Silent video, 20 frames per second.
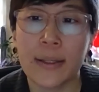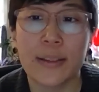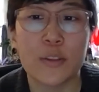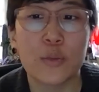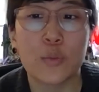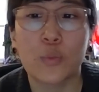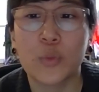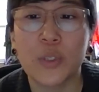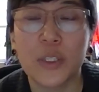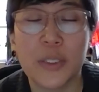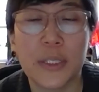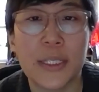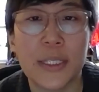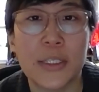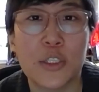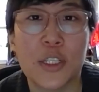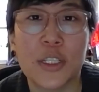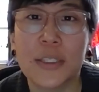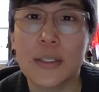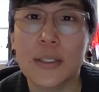It's really
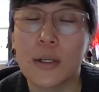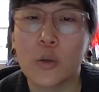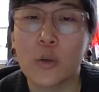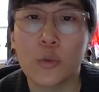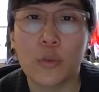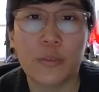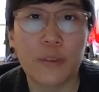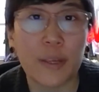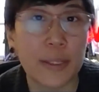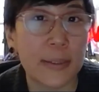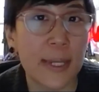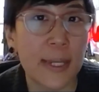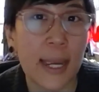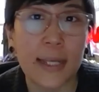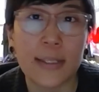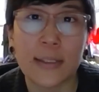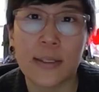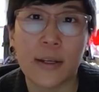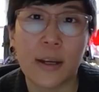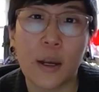just a
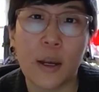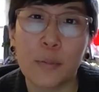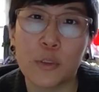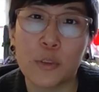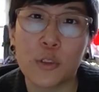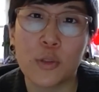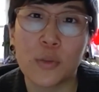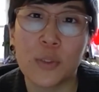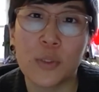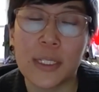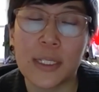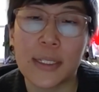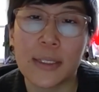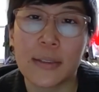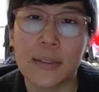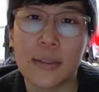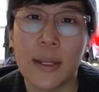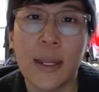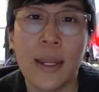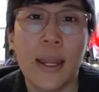fantastic
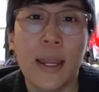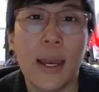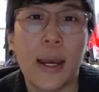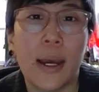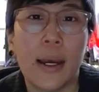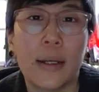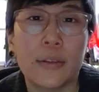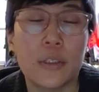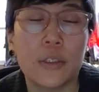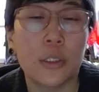opportunity uh,